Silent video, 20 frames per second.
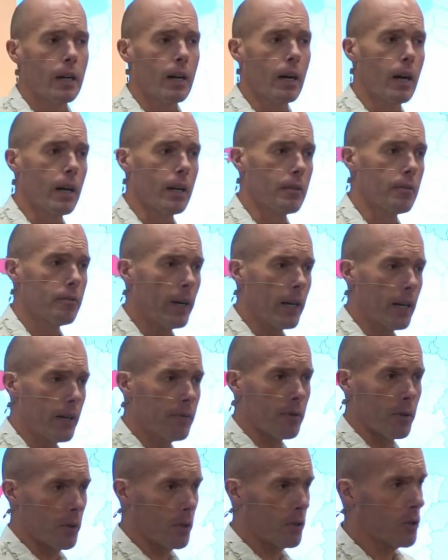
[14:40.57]
In fact,
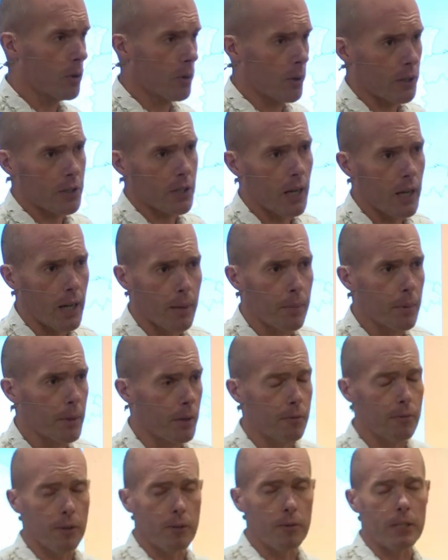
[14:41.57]
for a short time in
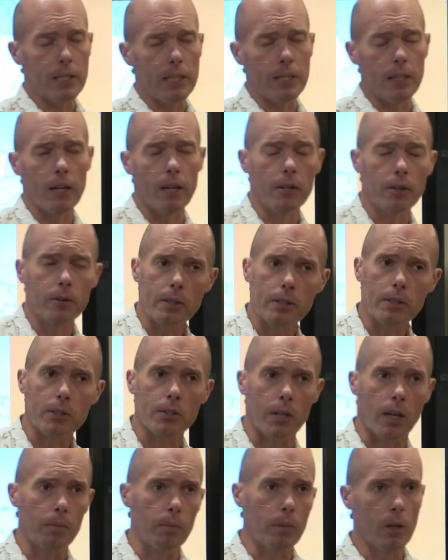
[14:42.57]
the 1500s,
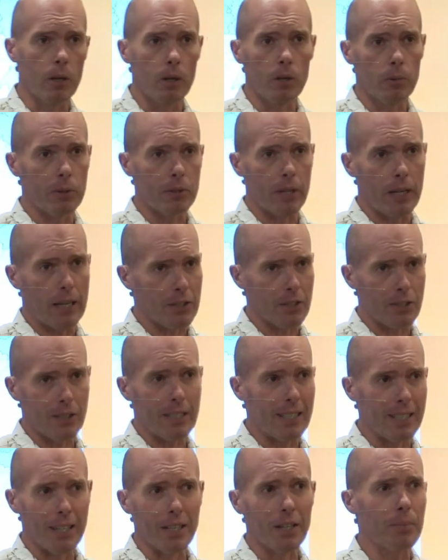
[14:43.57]
Saint-Malo was
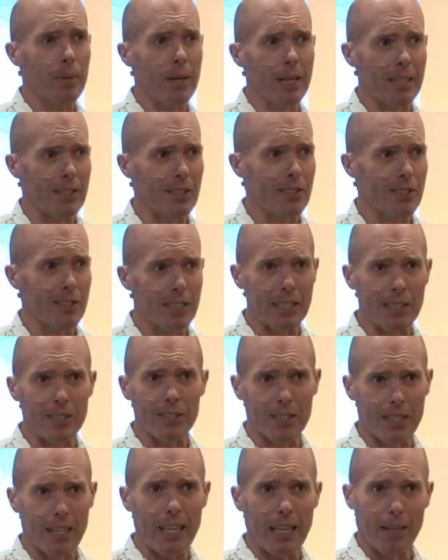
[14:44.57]
actually an independent
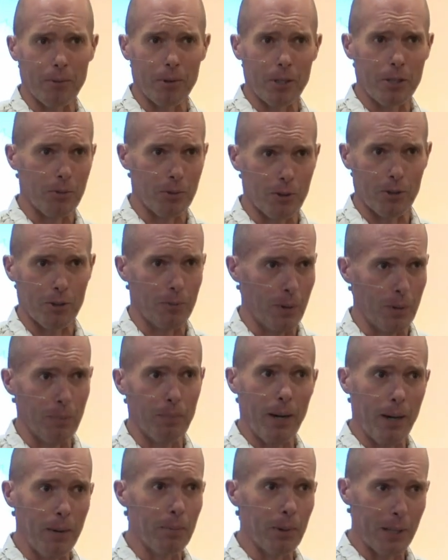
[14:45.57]
city-state, which was the
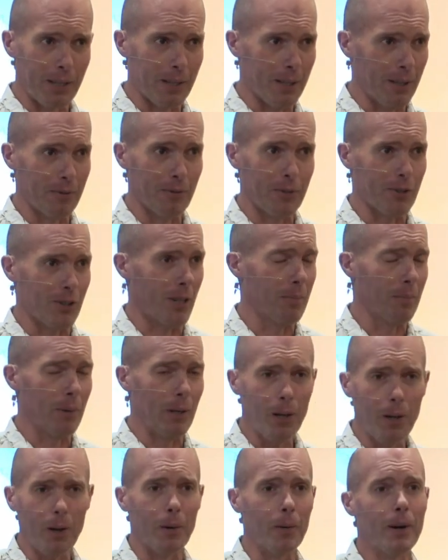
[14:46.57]
Republic of
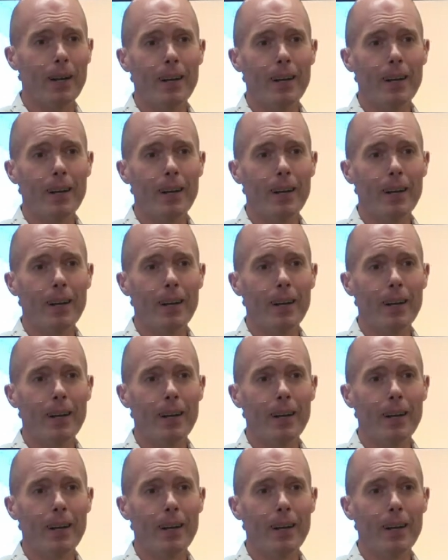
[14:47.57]
Saint-Malo.